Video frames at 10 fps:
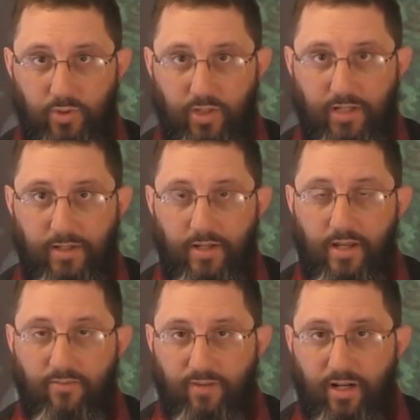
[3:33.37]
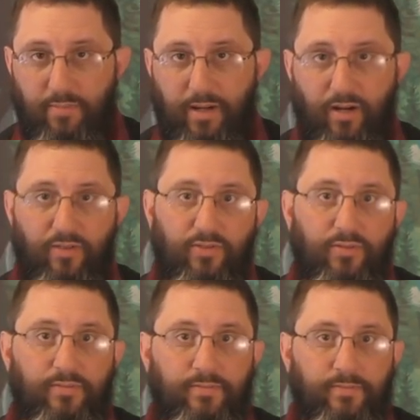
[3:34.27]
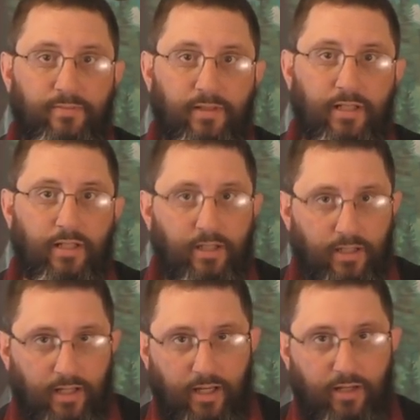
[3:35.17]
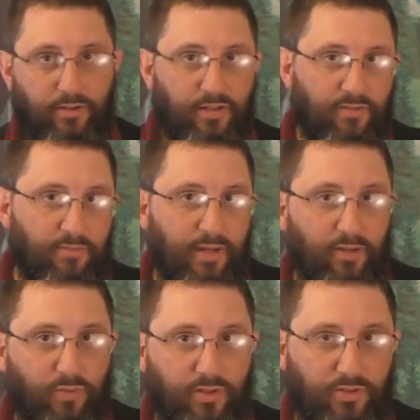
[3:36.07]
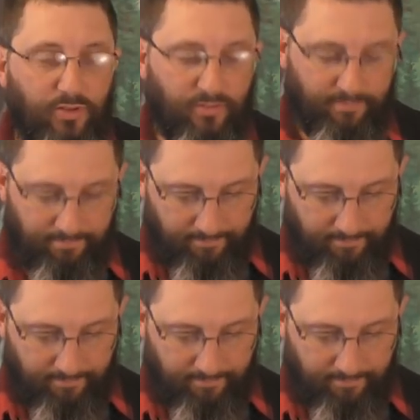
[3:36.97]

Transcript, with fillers: All right? Very powerful. And here's an even better one to show them.